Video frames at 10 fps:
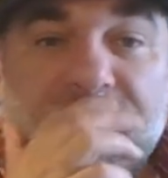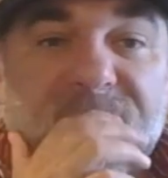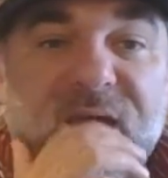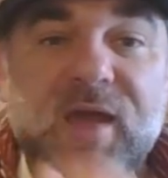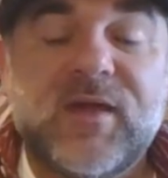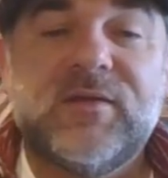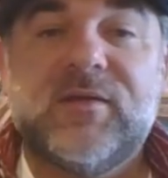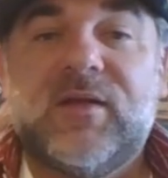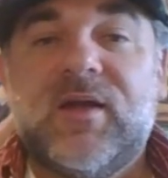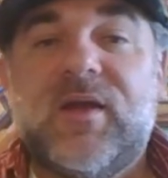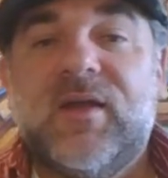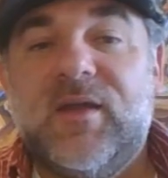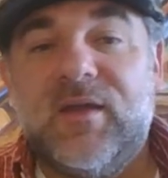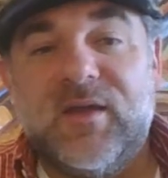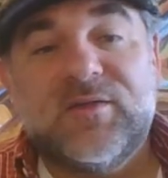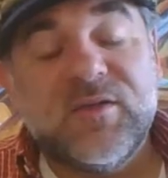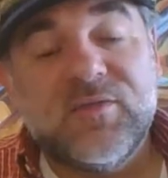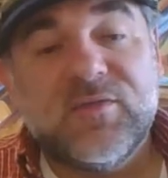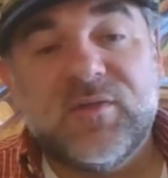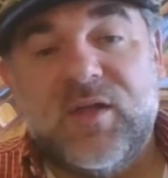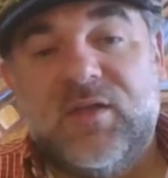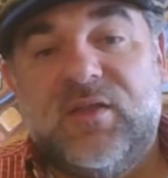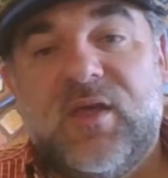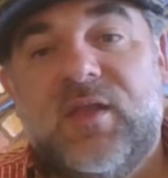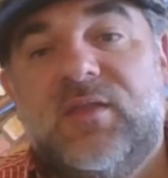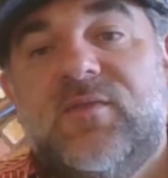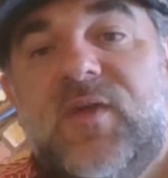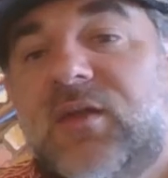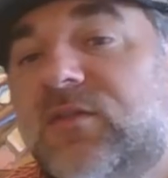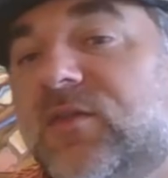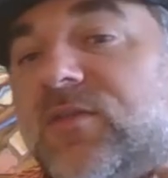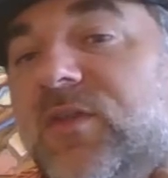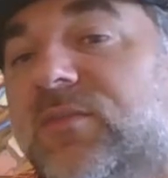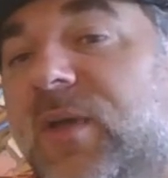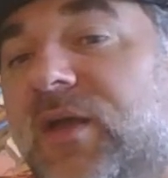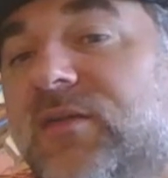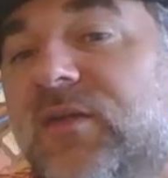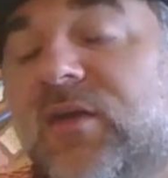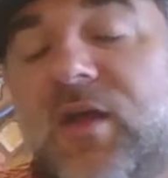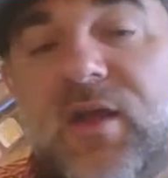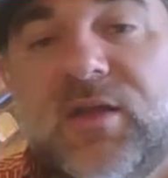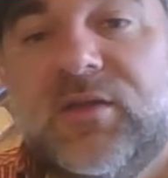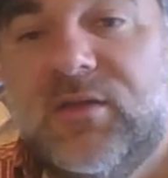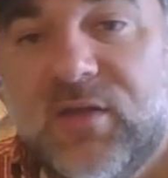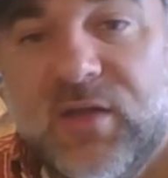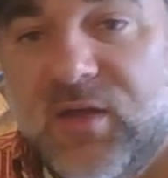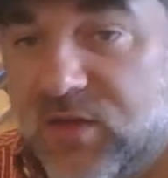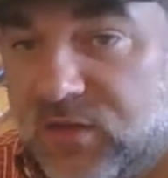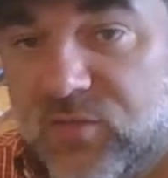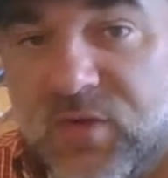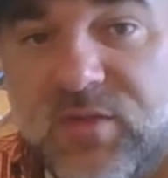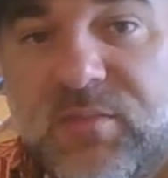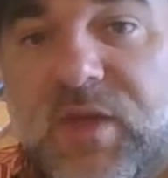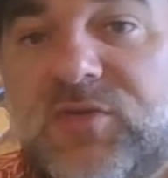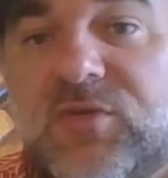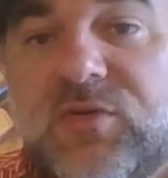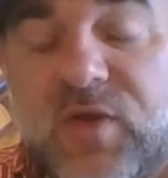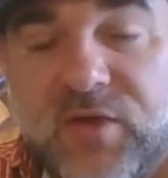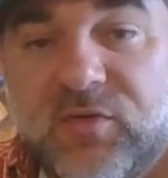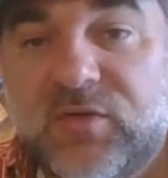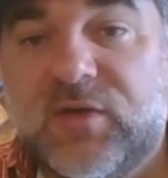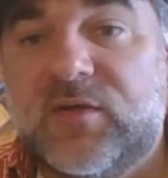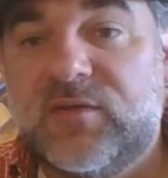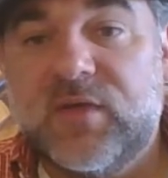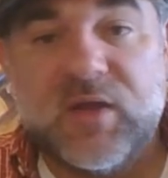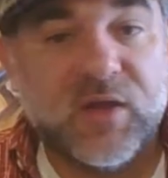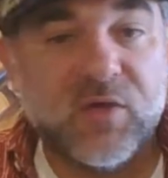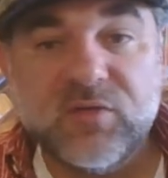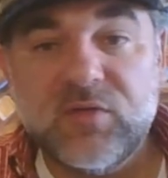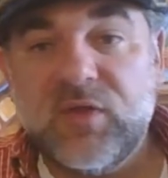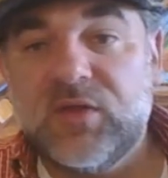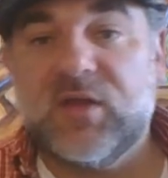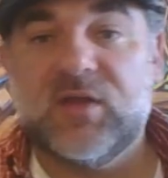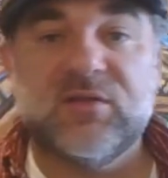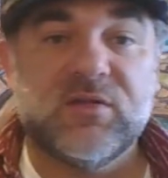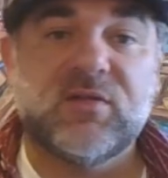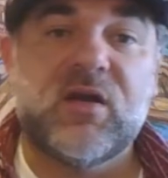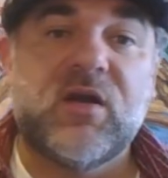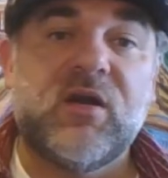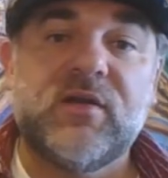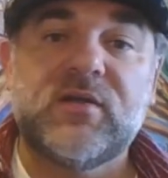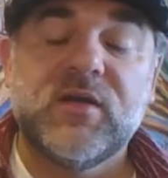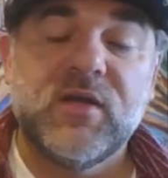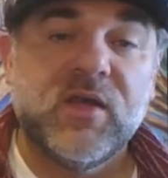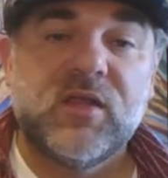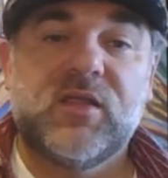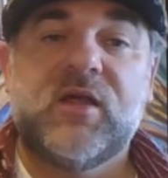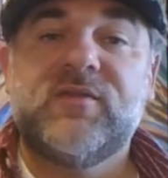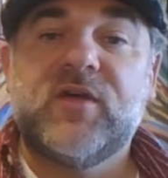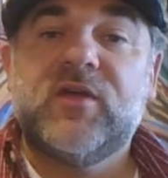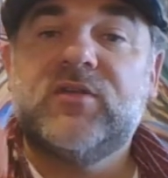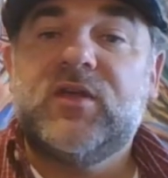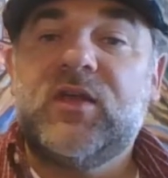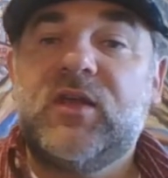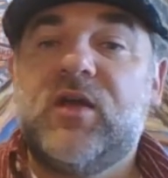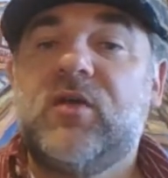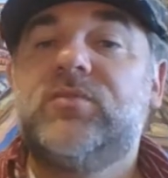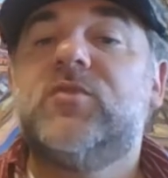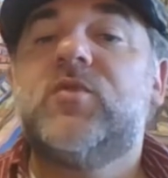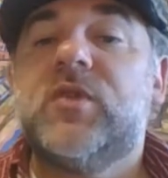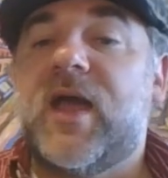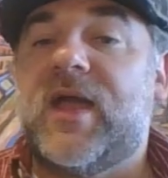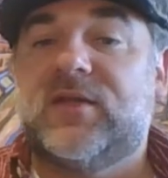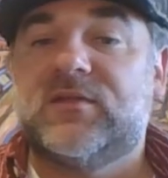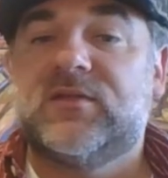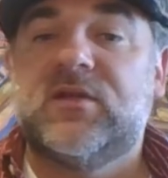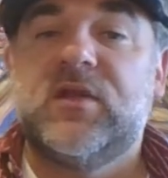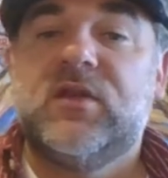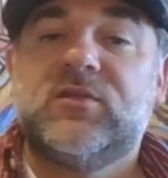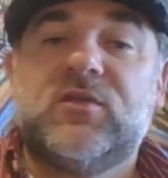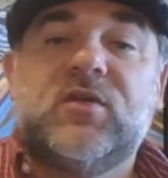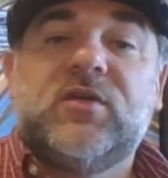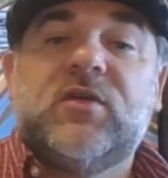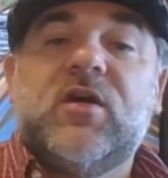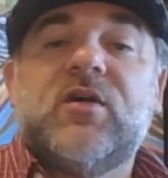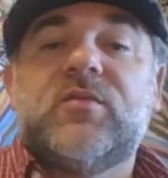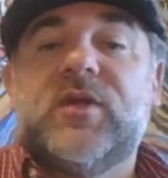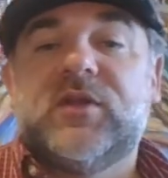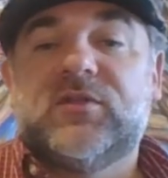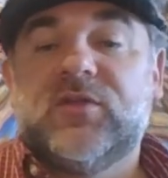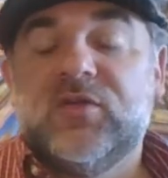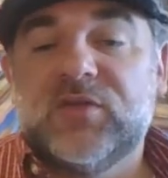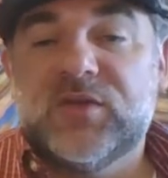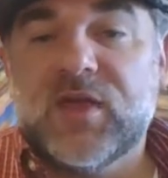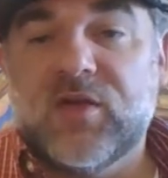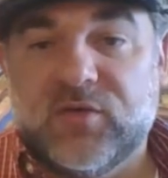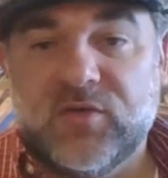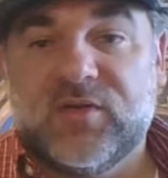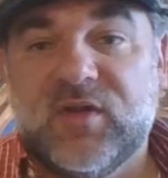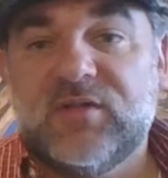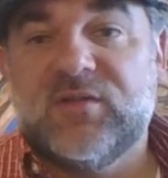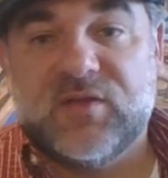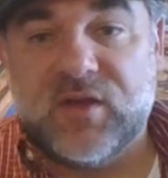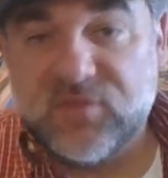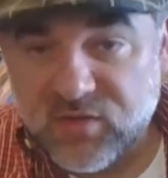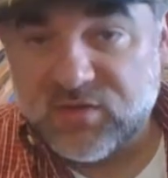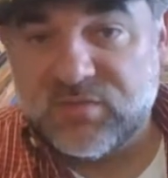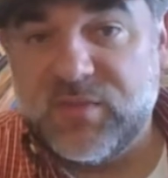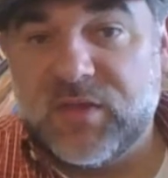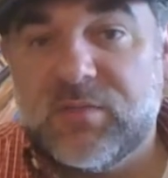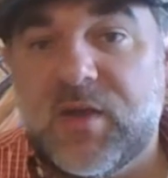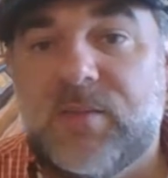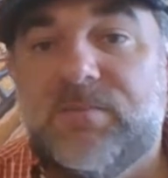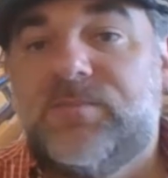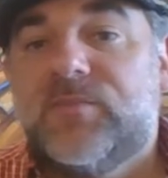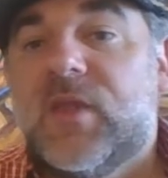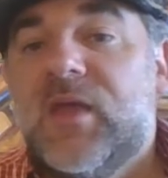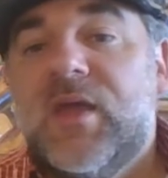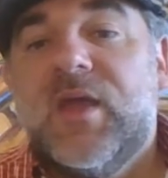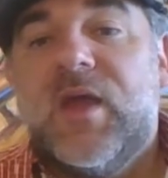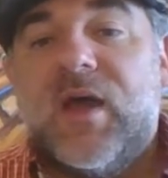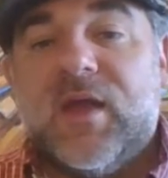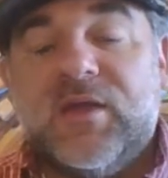And it's interesting that the vagus nerve does pass here, and it's one of the major cranial nerves, and it goes to the intestines, the heart, a lot of areas, and it helps you relax. So your heart rate, it slows it down. Your intestines, it actually can speed them up.